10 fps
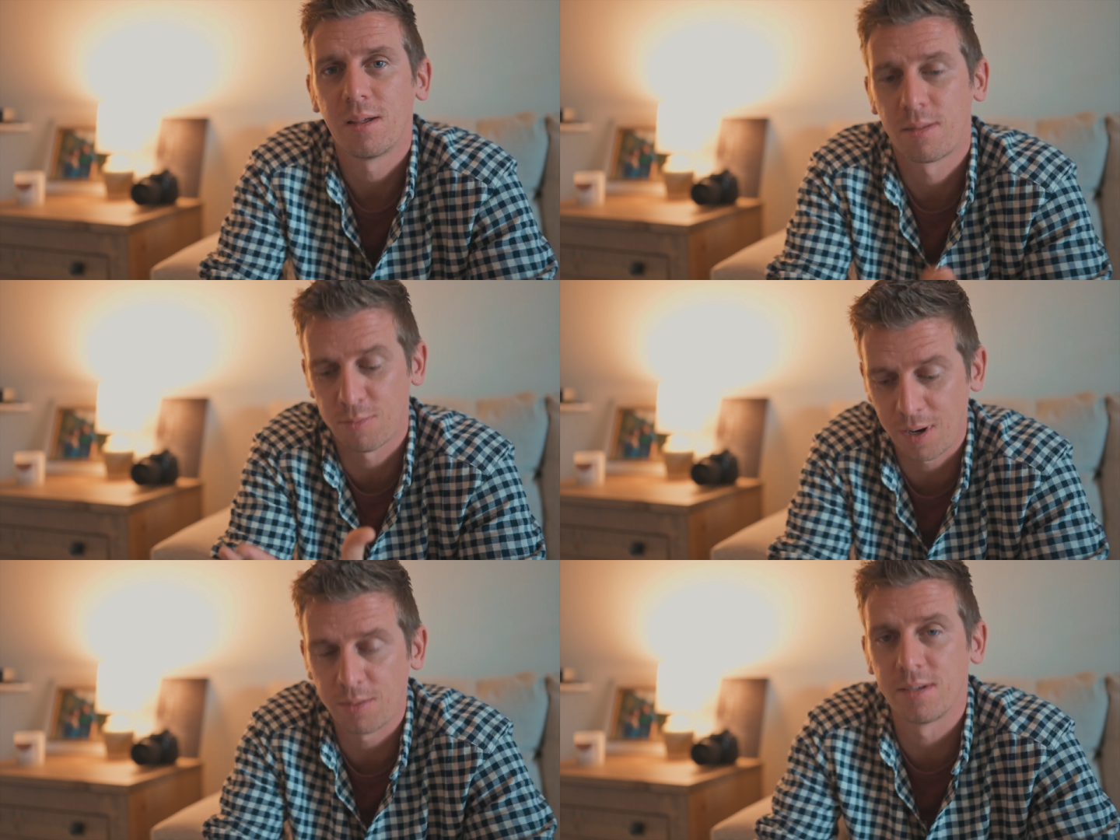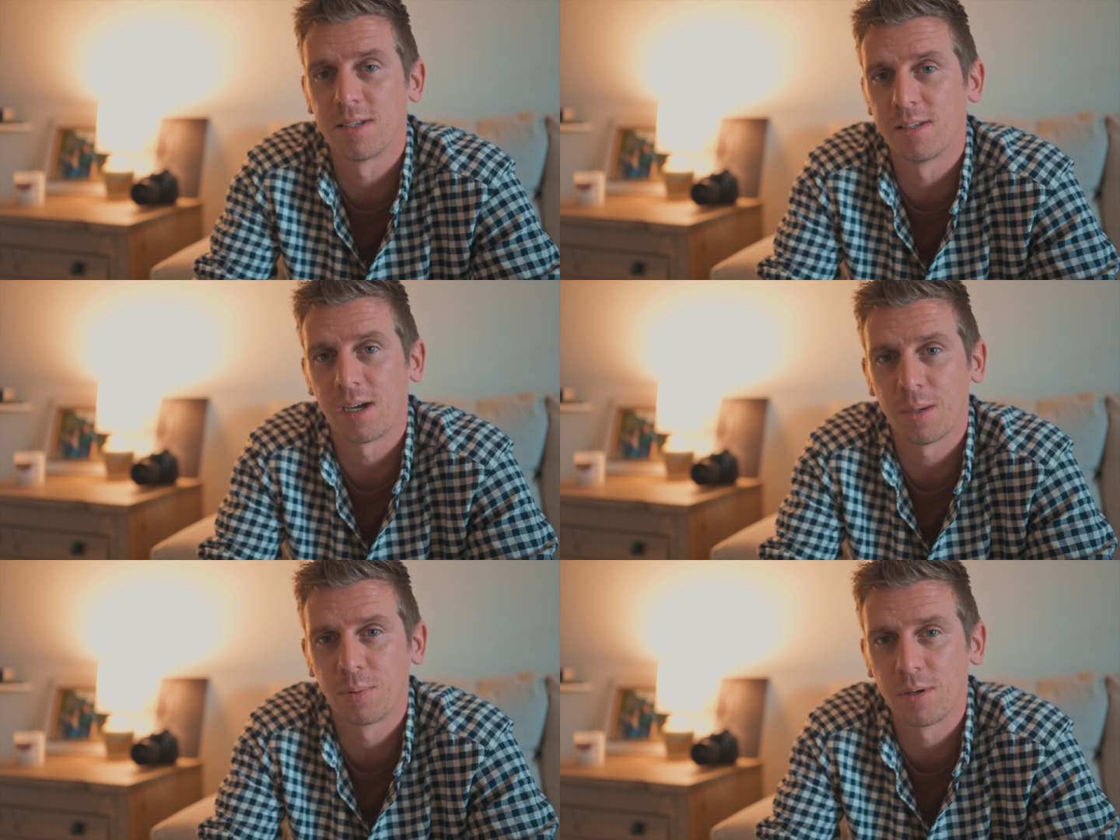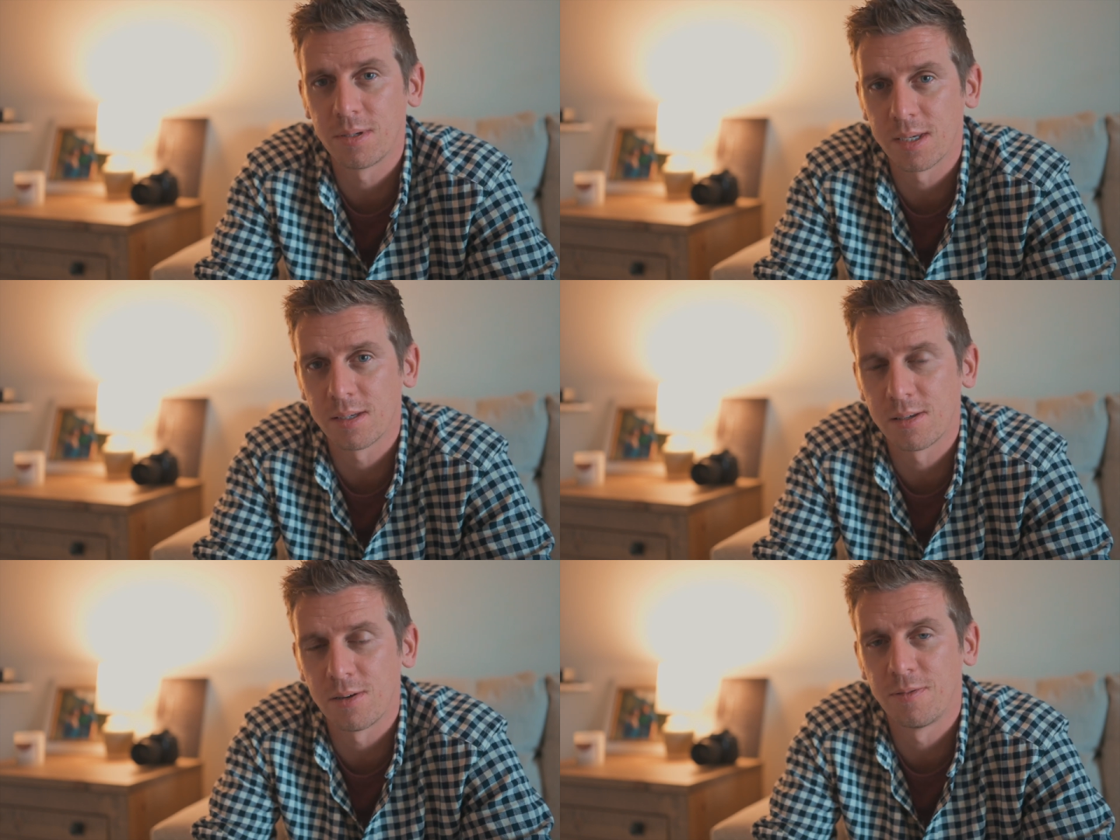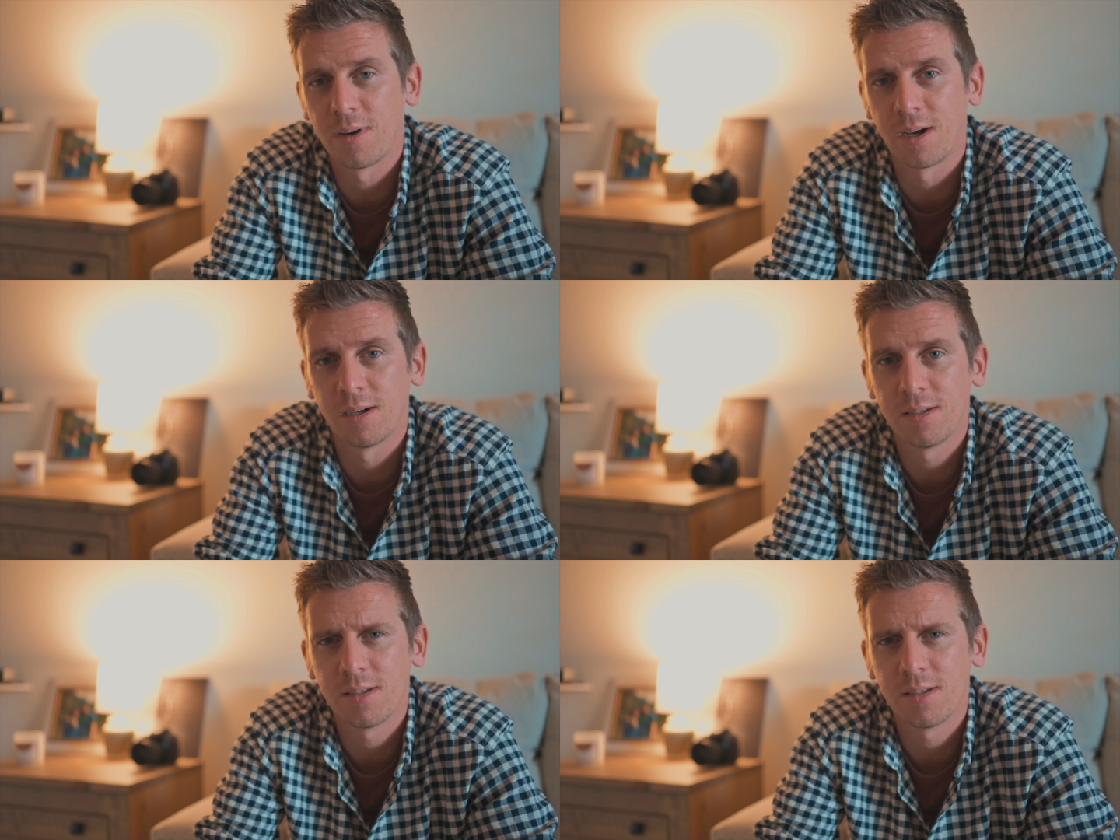throughout this entire process so far.